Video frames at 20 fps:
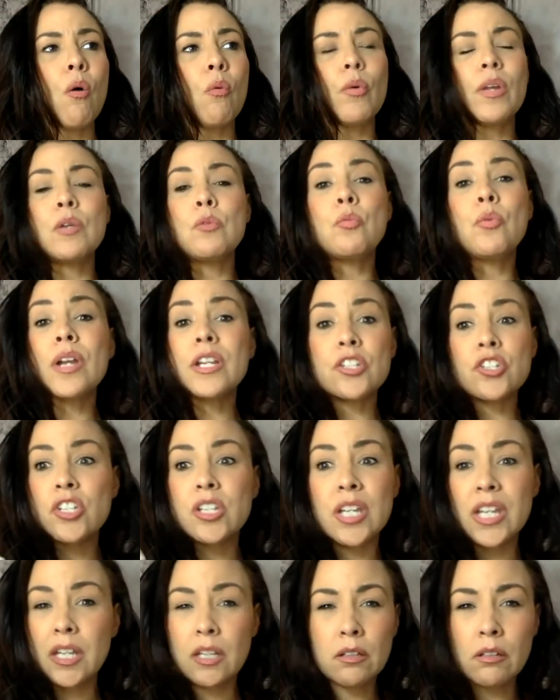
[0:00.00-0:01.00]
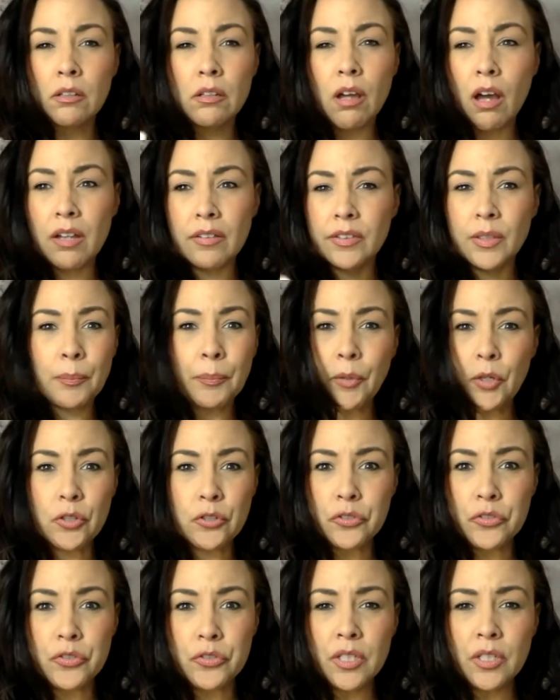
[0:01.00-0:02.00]
we wish ill on the
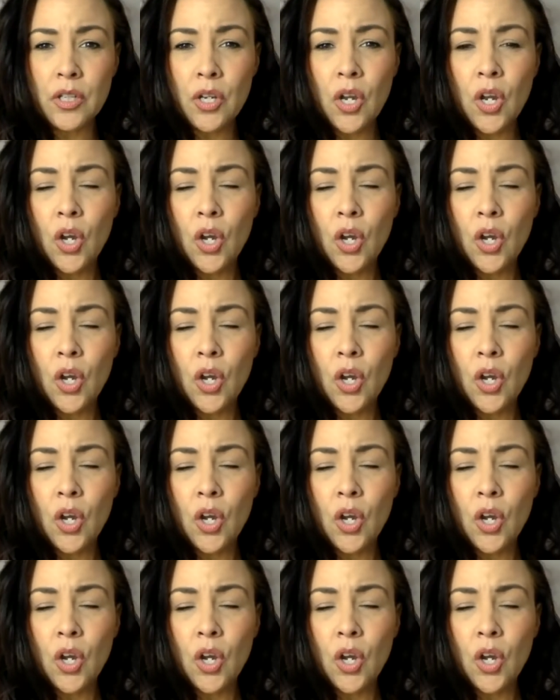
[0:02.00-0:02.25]
person.